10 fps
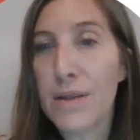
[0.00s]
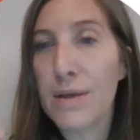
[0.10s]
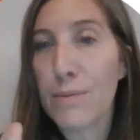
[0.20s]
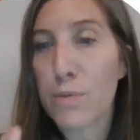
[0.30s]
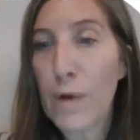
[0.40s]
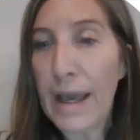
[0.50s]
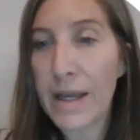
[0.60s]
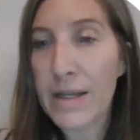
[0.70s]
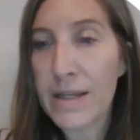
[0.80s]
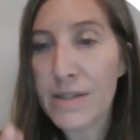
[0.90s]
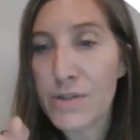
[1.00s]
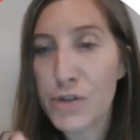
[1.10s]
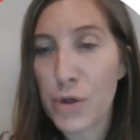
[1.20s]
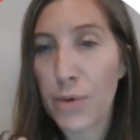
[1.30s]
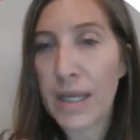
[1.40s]
the red is
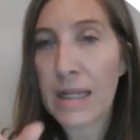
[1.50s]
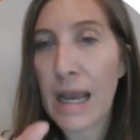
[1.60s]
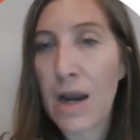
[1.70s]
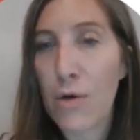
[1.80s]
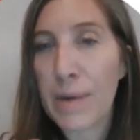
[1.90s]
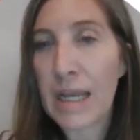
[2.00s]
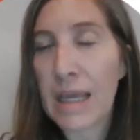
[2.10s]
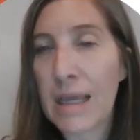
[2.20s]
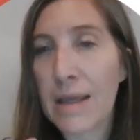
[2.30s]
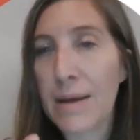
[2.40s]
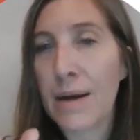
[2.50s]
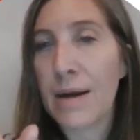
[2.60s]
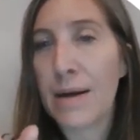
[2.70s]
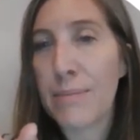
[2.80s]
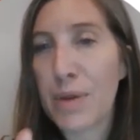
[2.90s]
showing how many
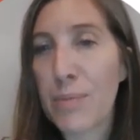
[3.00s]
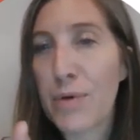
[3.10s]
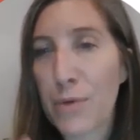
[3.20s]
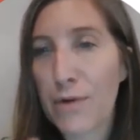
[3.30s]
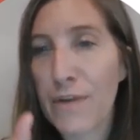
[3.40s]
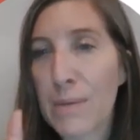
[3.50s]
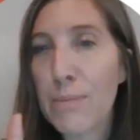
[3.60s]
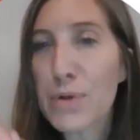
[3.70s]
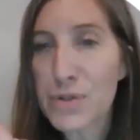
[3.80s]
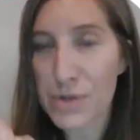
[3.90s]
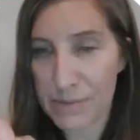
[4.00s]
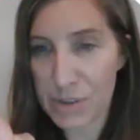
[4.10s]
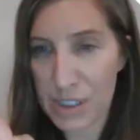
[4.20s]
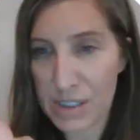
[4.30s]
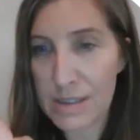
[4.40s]
buprenorphine
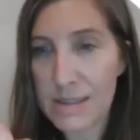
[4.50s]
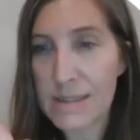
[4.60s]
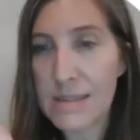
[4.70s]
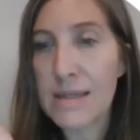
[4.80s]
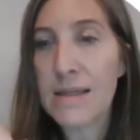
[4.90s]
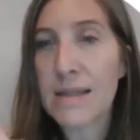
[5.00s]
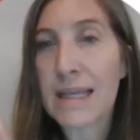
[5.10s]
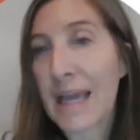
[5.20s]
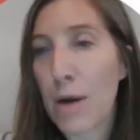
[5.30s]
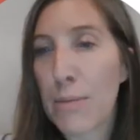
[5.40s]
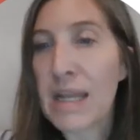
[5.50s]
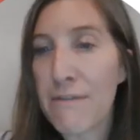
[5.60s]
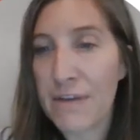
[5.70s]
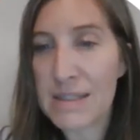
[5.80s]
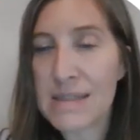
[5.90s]
prescriptions, like how many
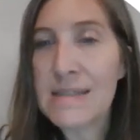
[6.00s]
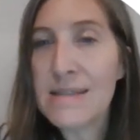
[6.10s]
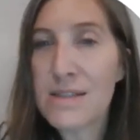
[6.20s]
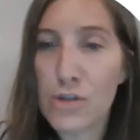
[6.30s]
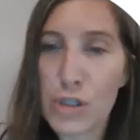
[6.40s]
visits